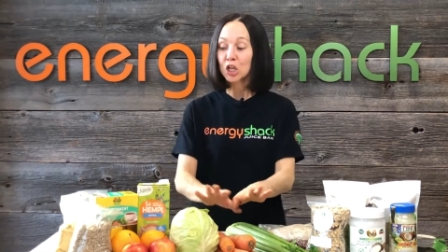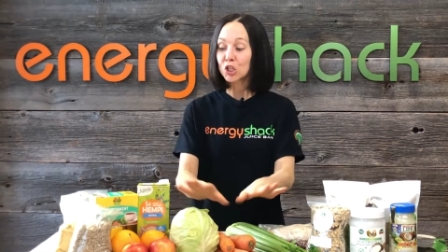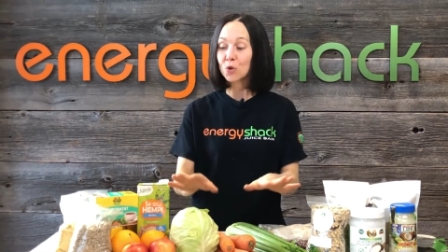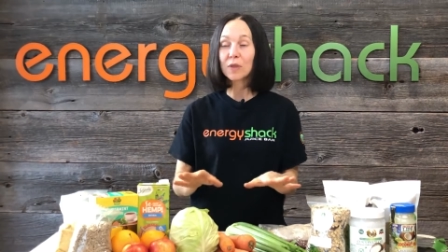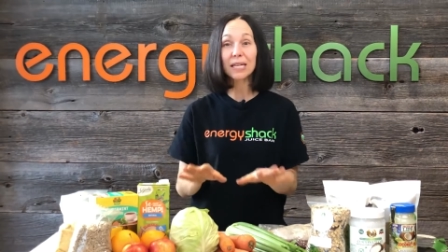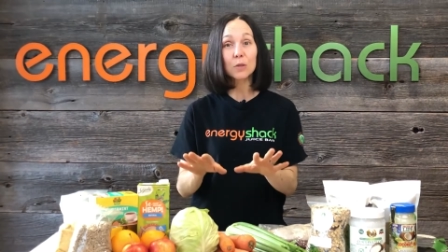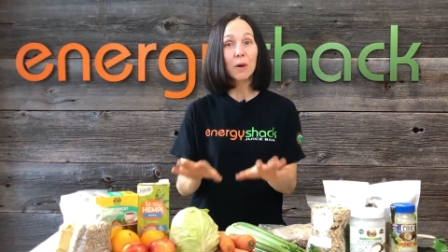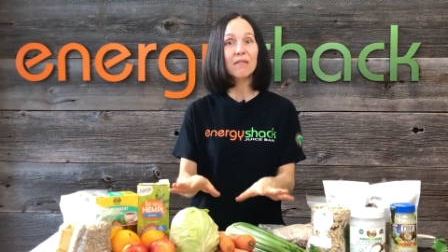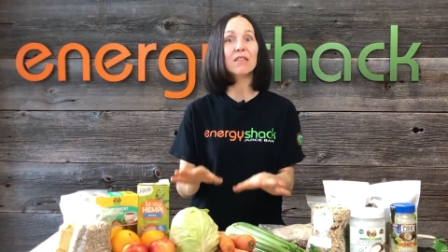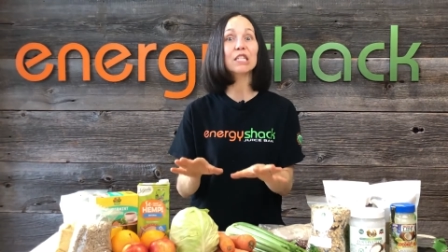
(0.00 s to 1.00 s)
So that's
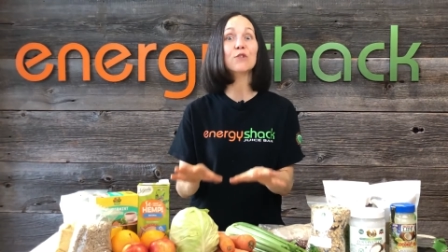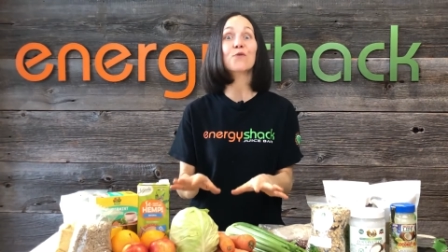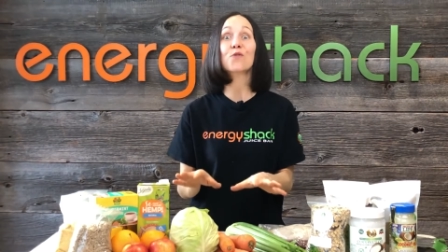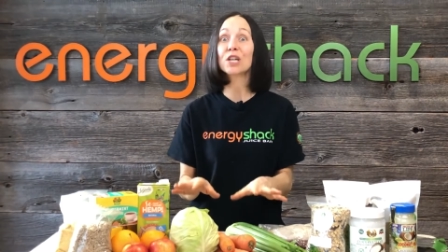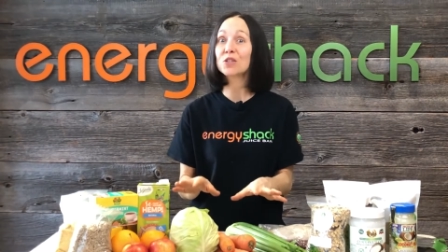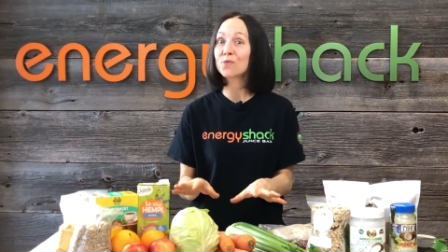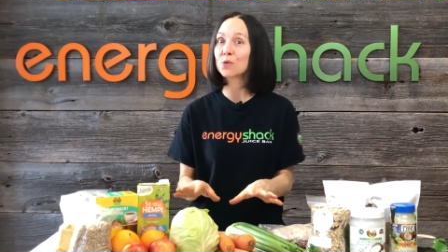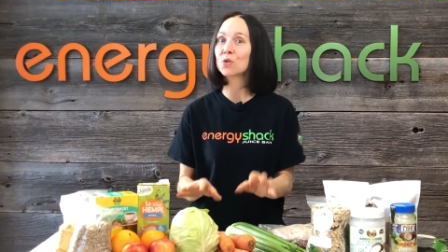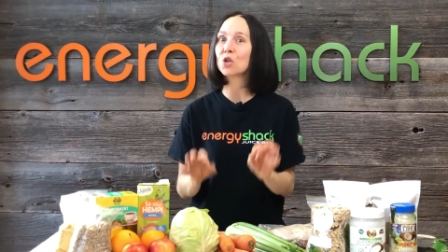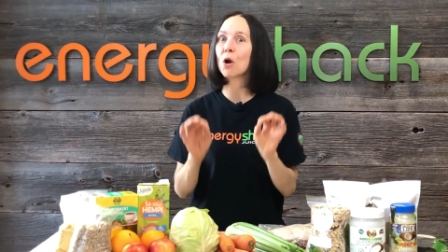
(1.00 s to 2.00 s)
why these fresh
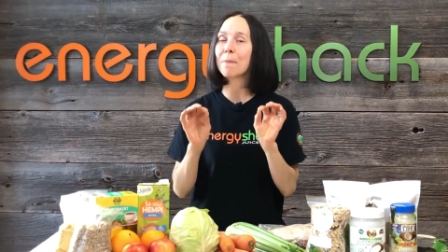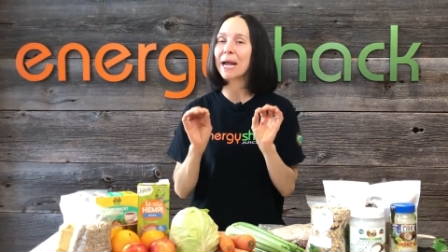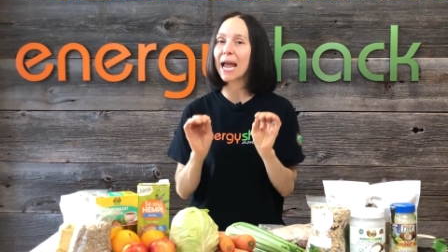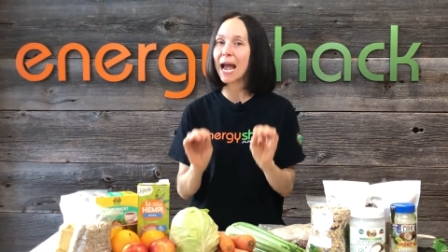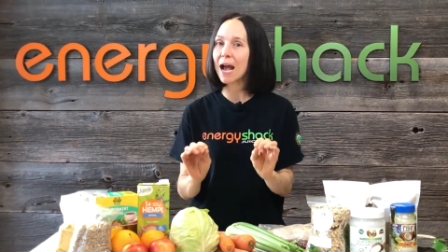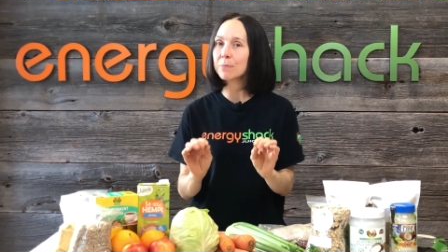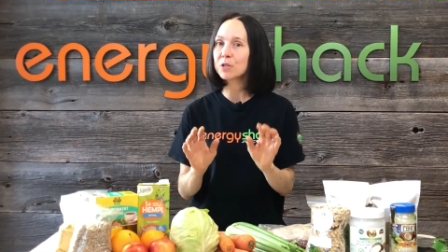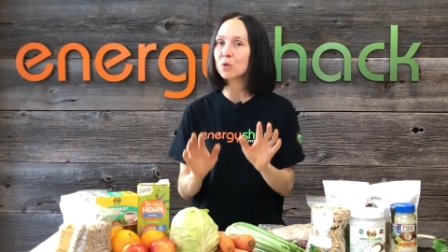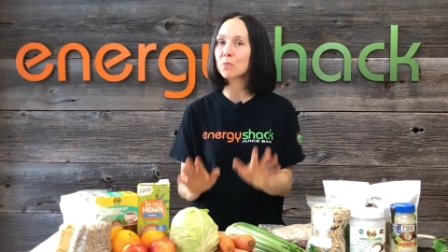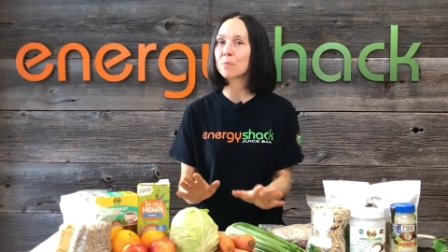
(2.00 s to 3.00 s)
foods are my
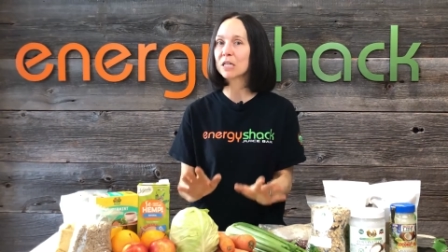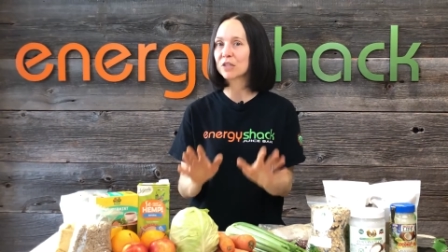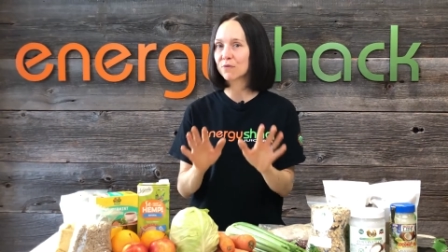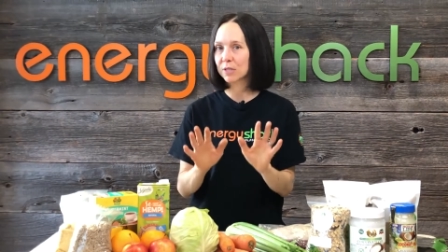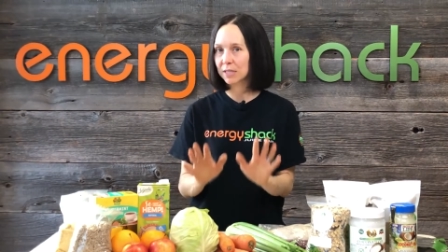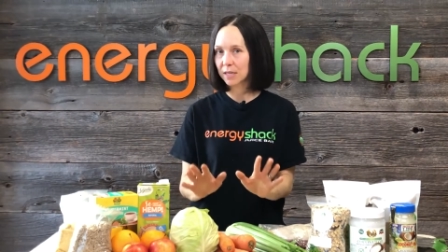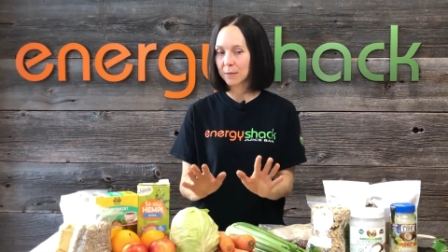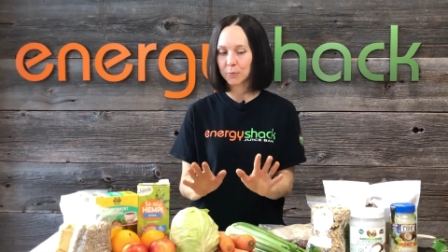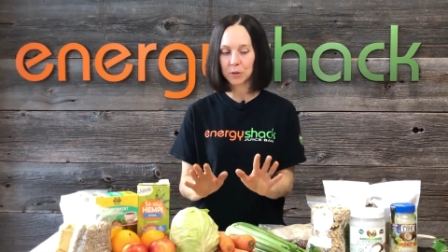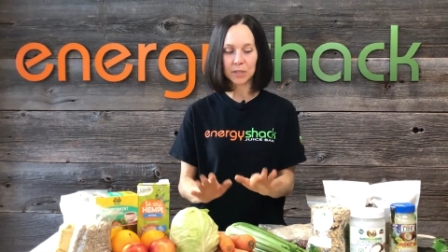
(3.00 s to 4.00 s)
absolute must for
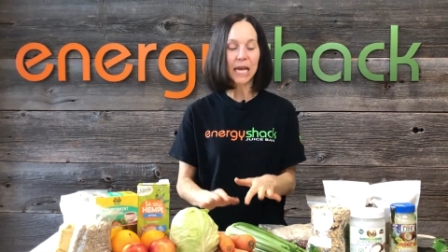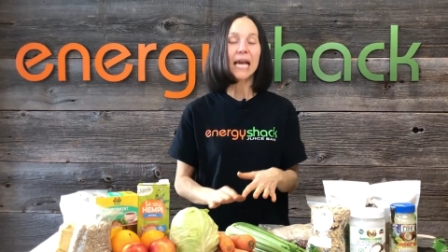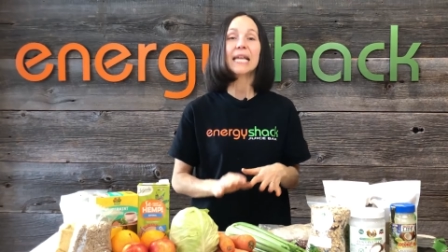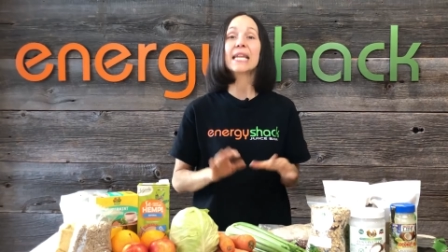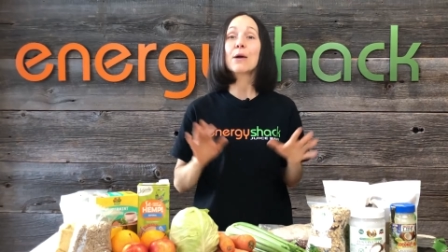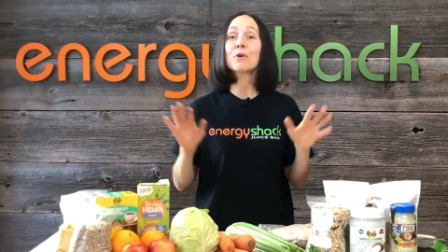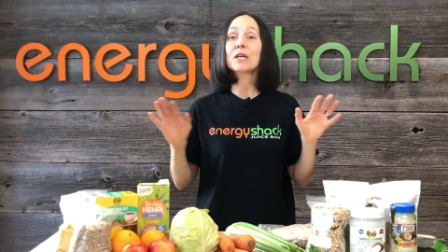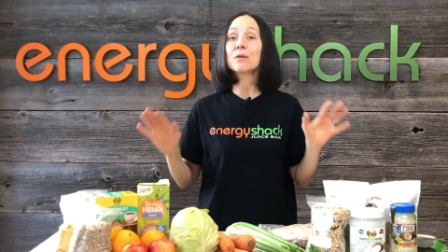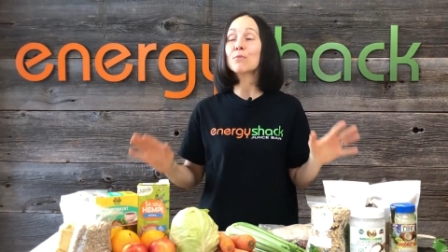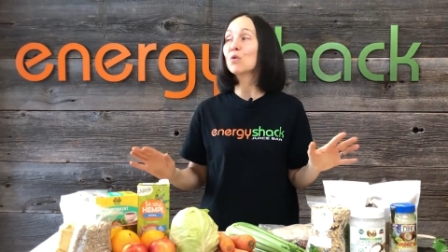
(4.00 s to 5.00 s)
staples. Now we're
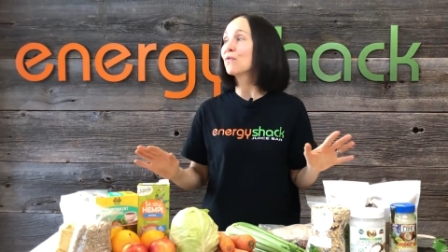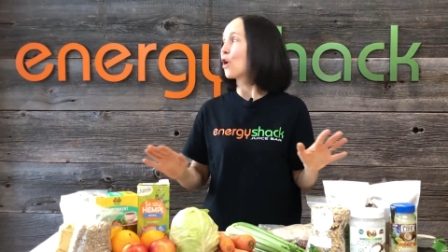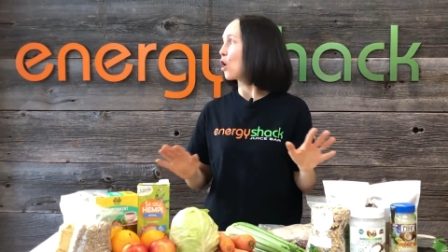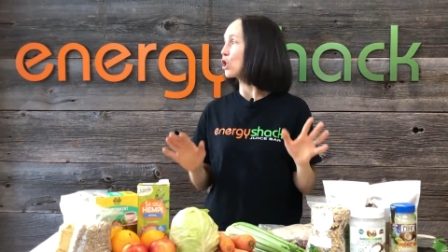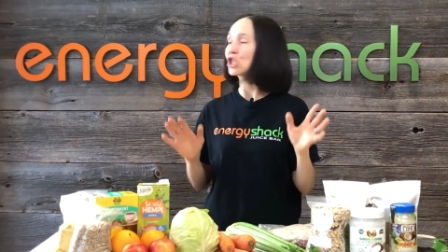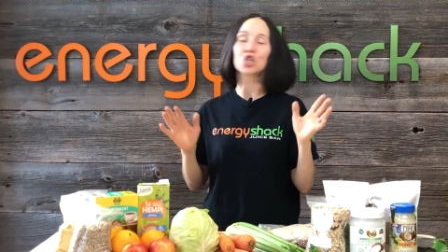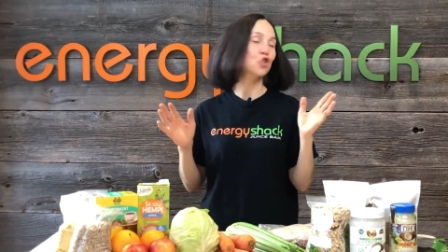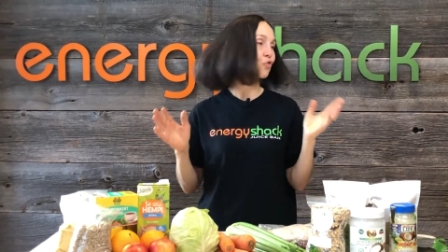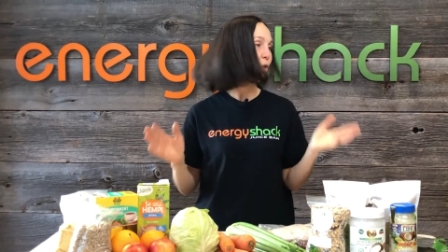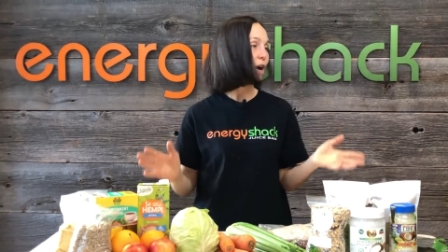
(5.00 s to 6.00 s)
going to move on to
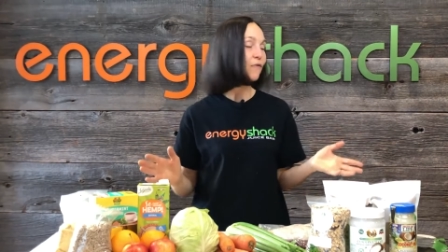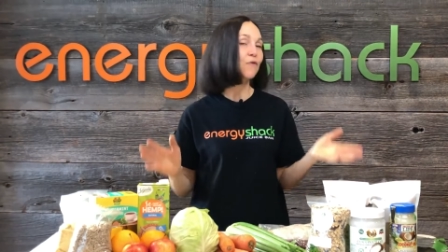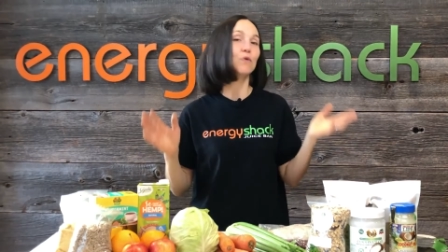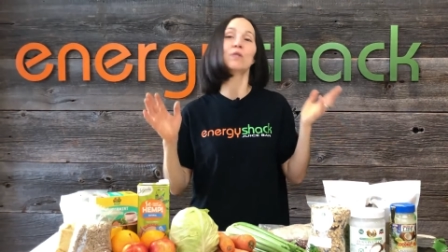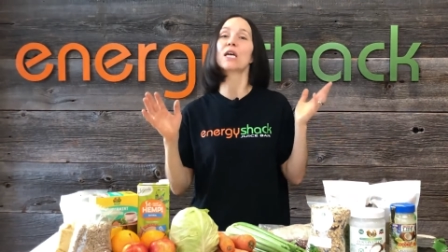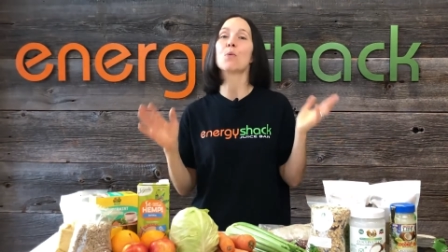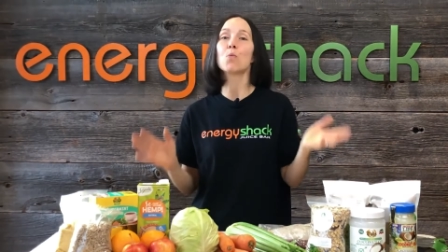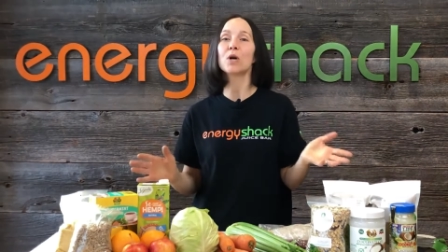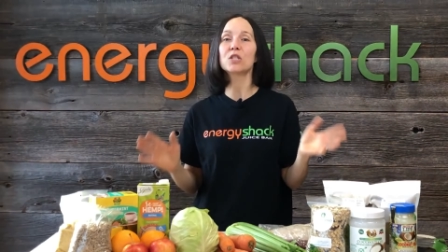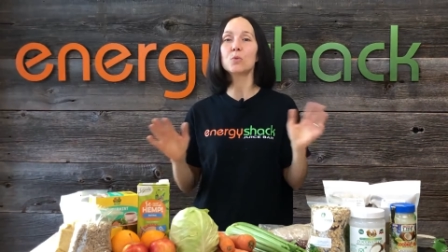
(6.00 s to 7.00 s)
dry foods, and
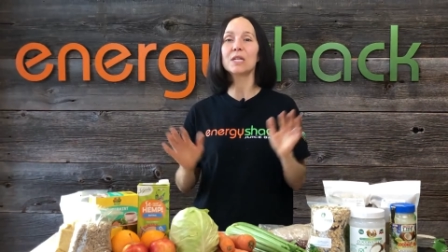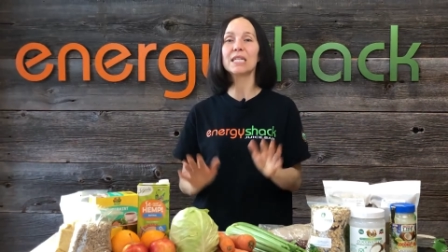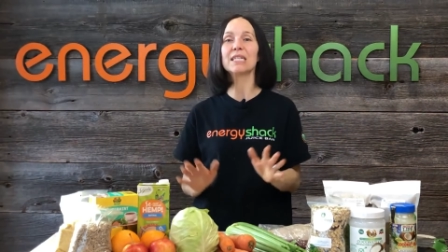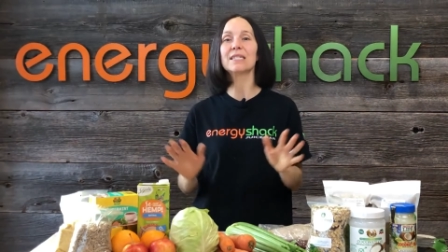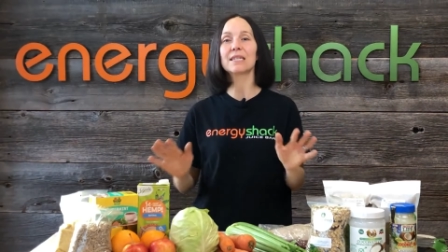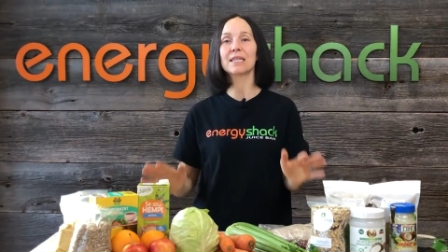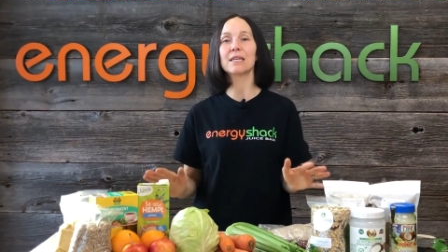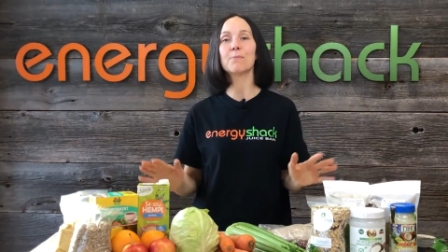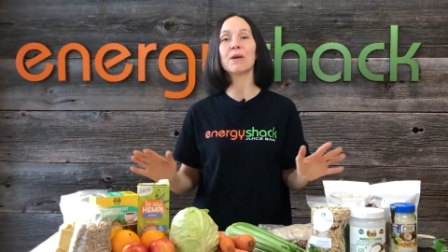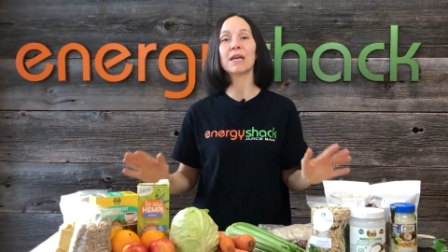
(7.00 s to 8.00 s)
what do we need to
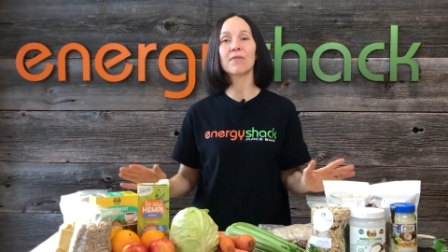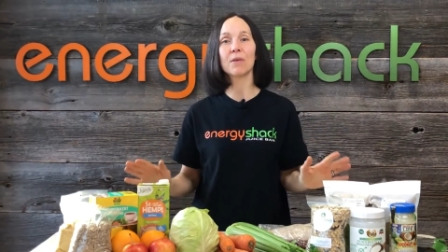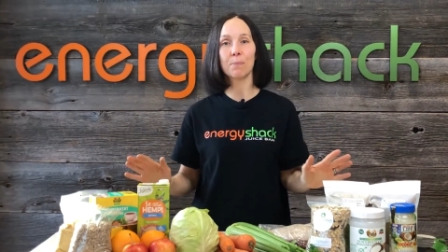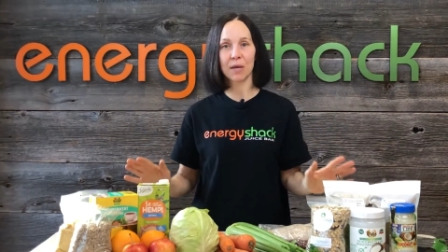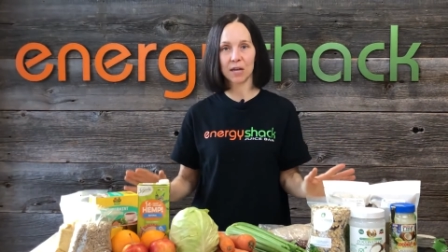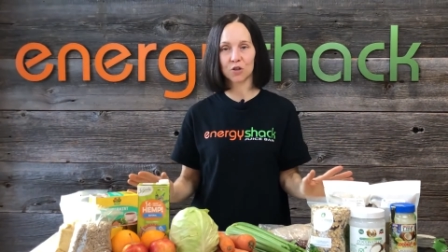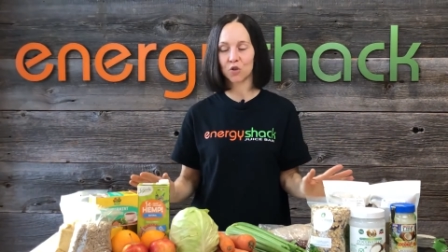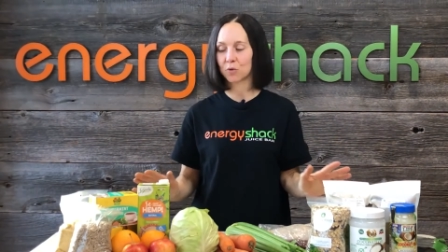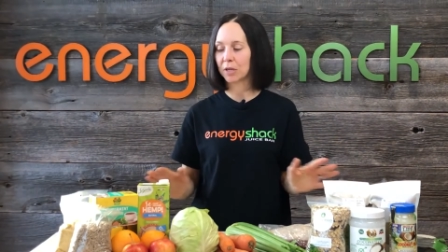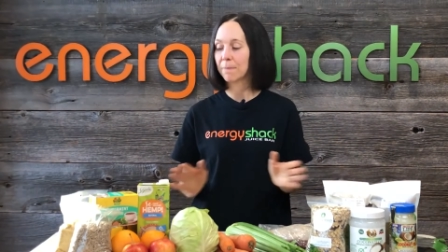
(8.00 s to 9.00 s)
keep in the
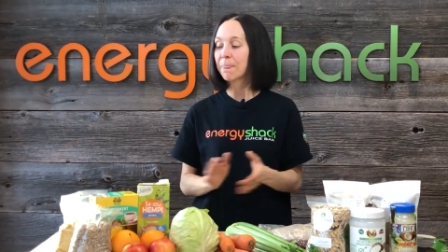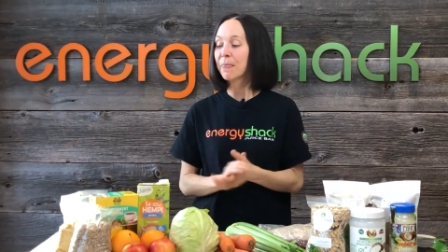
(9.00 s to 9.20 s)
pantry?